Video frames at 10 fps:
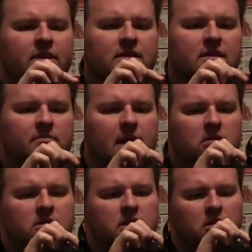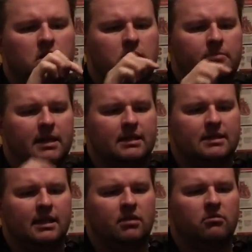This is mounted on a
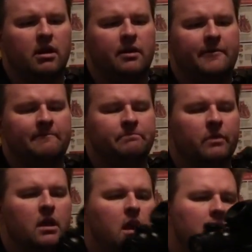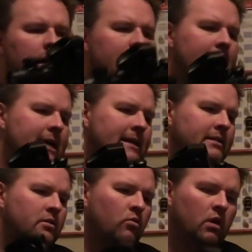Picatinny rail,
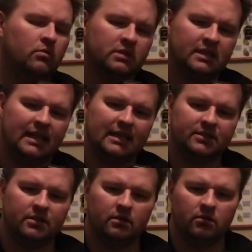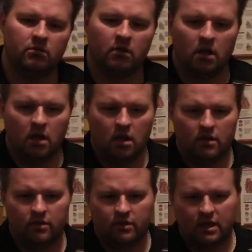and what was neat too,
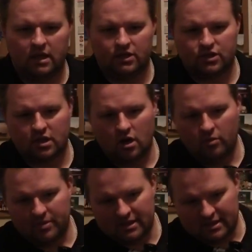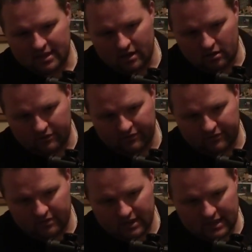the scope
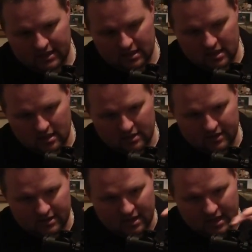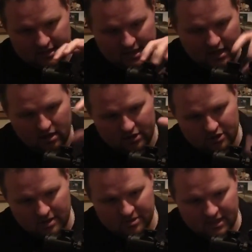itself, uh, this entire
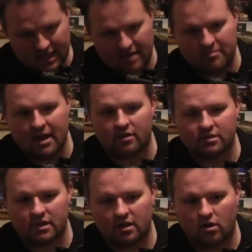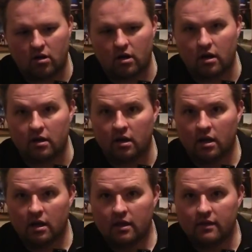contraption came mounted on
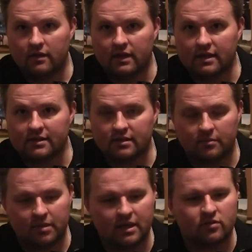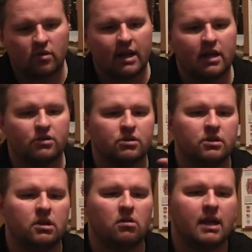this piece right here. So
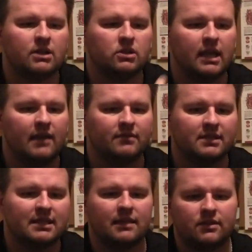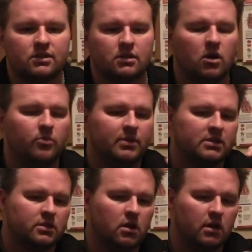you don't actually have to set the scope
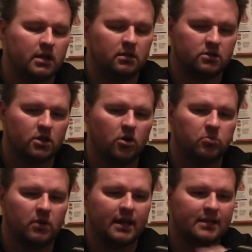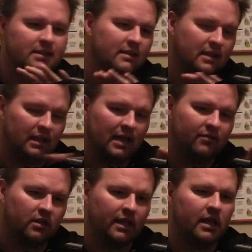and sco scope rings and then
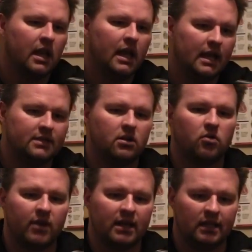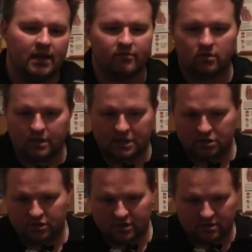level it. It's already level and
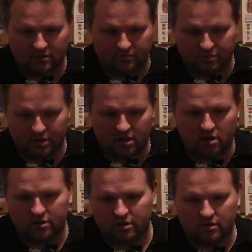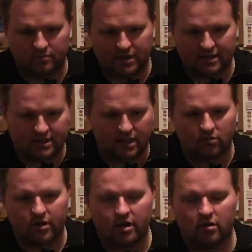you just put it on the
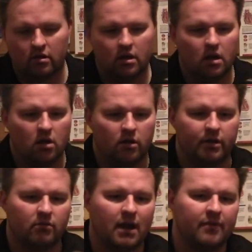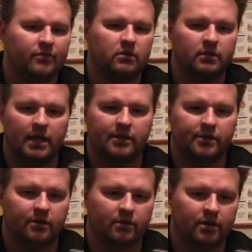Picatinny rail on your rifle and
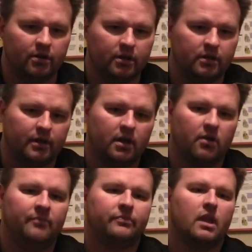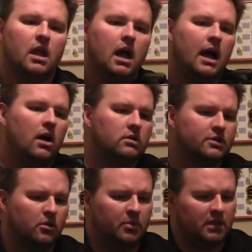you're, you're good to go. I
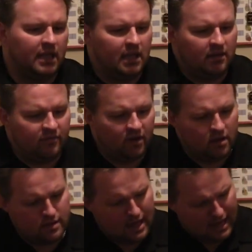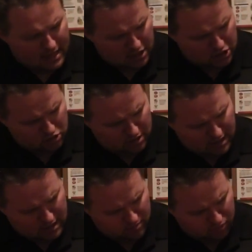also believe that you
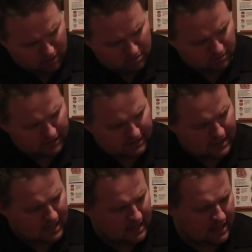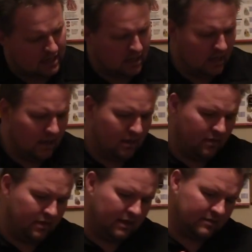can probably take
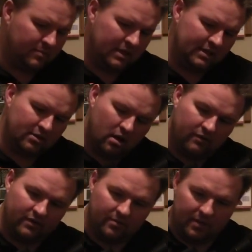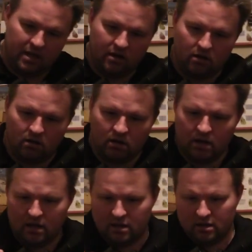this piece off up here.
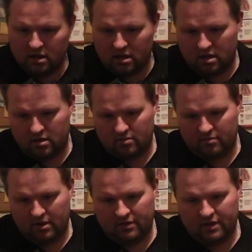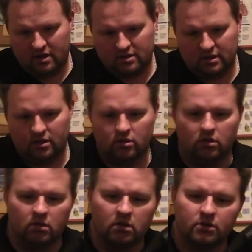Um, there's
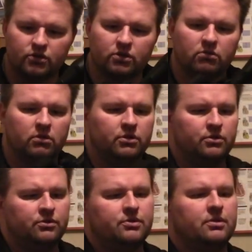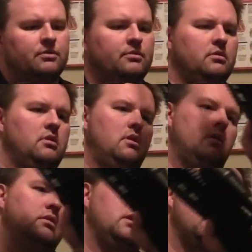little screws
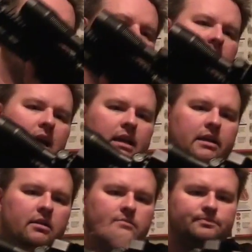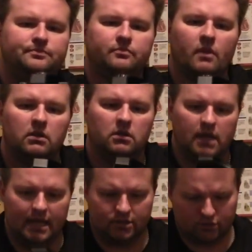on the other side here,
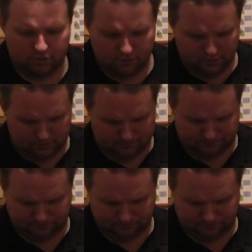little hex screws